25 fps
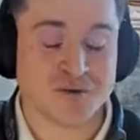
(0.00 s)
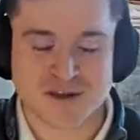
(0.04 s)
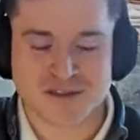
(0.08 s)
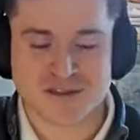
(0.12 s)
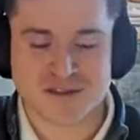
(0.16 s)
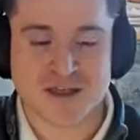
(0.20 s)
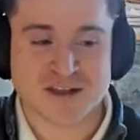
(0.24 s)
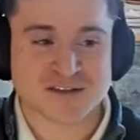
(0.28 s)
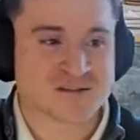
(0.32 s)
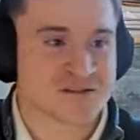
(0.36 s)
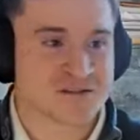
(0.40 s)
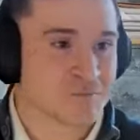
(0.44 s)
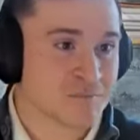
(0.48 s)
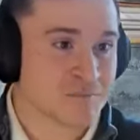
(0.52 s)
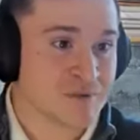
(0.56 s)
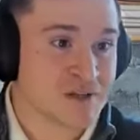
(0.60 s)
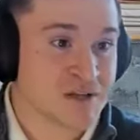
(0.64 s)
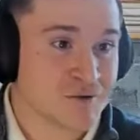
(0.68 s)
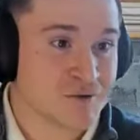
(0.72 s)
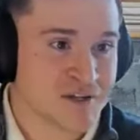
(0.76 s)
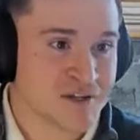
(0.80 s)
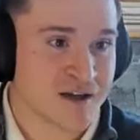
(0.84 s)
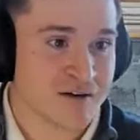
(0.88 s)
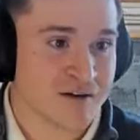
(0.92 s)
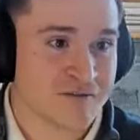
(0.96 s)
And that's the
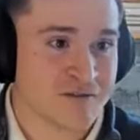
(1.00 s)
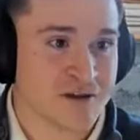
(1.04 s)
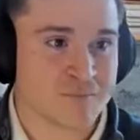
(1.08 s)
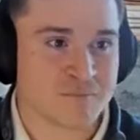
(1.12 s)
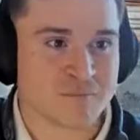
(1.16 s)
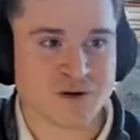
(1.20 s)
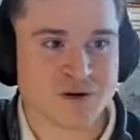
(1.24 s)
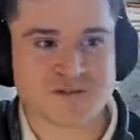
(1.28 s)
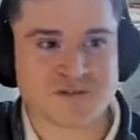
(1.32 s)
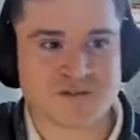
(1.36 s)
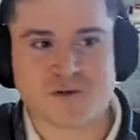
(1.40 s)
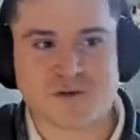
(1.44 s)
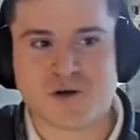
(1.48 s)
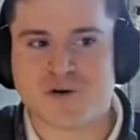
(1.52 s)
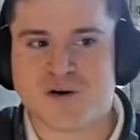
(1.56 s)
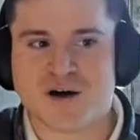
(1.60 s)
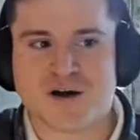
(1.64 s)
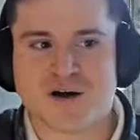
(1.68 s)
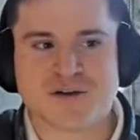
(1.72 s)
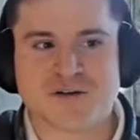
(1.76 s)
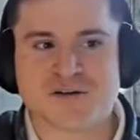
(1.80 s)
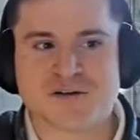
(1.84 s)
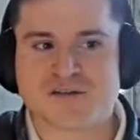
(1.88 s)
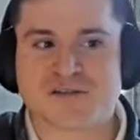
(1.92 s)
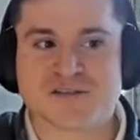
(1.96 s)
beauty of it. But if you don't
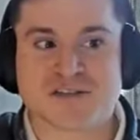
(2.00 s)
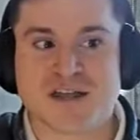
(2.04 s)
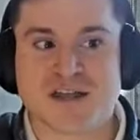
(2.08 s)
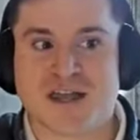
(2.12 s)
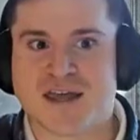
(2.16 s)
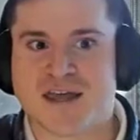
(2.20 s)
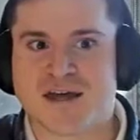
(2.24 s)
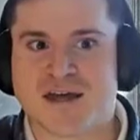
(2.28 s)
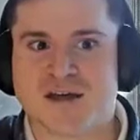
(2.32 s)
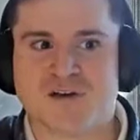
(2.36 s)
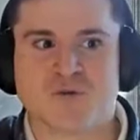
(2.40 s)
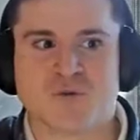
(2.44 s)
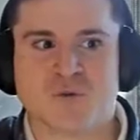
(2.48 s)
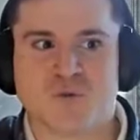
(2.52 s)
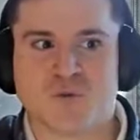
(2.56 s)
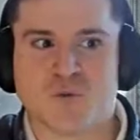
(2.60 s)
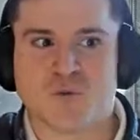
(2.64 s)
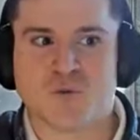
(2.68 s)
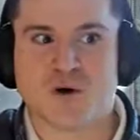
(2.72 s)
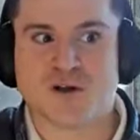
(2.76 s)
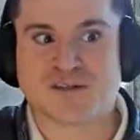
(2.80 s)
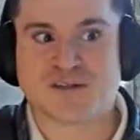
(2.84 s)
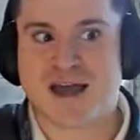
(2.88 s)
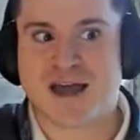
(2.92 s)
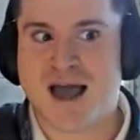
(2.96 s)
understand
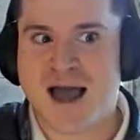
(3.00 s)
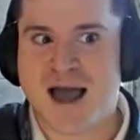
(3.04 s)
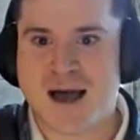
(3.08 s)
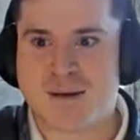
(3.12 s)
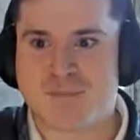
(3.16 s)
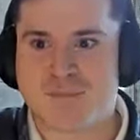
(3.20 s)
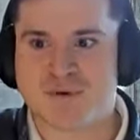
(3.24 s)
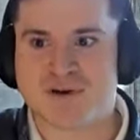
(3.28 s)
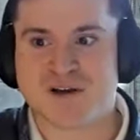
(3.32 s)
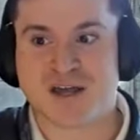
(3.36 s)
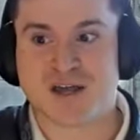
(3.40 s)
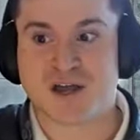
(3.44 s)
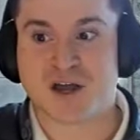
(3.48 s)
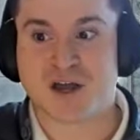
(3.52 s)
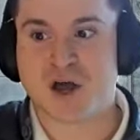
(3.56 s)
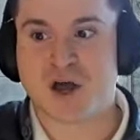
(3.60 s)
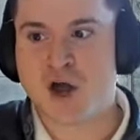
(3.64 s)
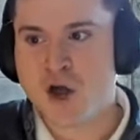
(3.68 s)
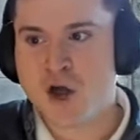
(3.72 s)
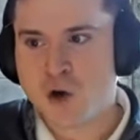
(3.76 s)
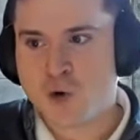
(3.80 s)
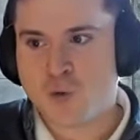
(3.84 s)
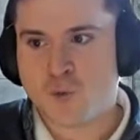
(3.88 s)
what's happening